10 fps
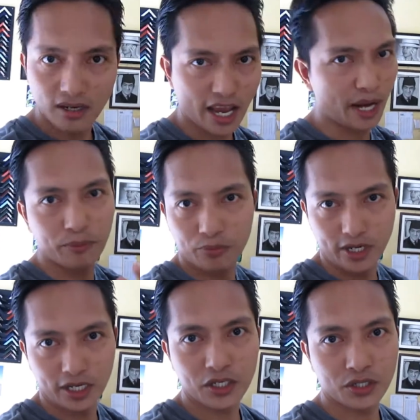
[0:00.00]
And I'm
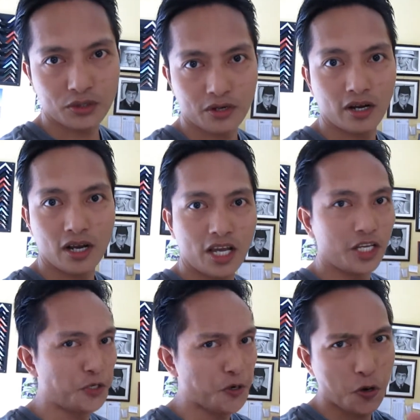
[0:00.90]
pretty sure
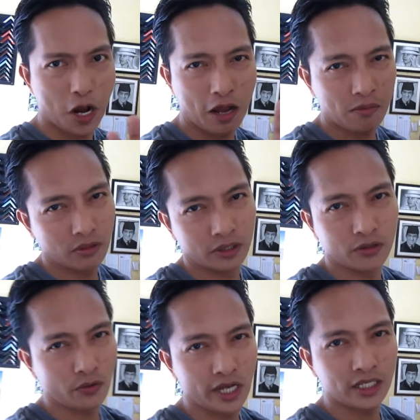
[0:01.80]
you have
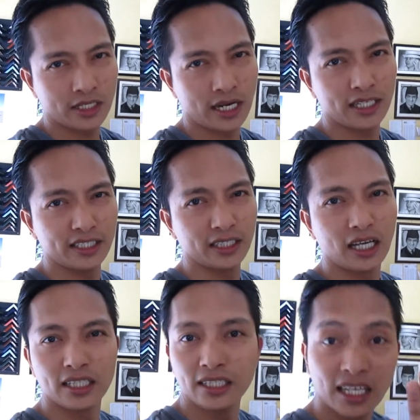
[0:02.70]
great talent
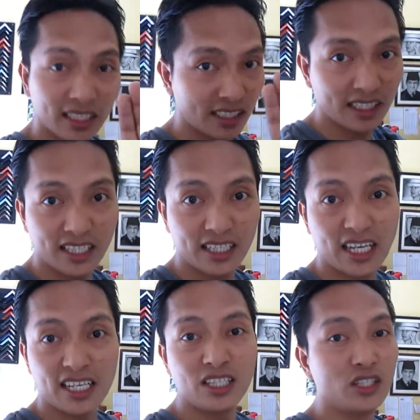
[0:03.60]
that
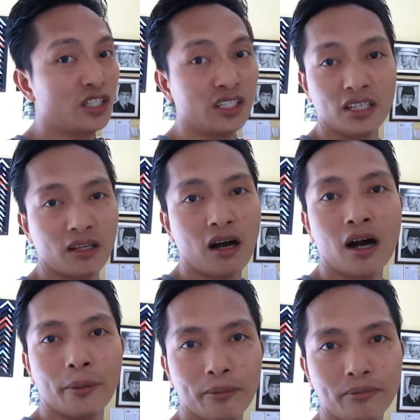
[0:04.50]
they didn't
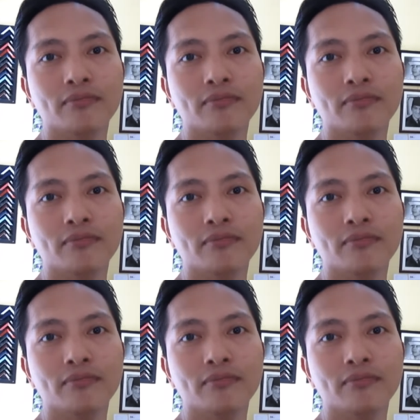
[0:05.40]
have.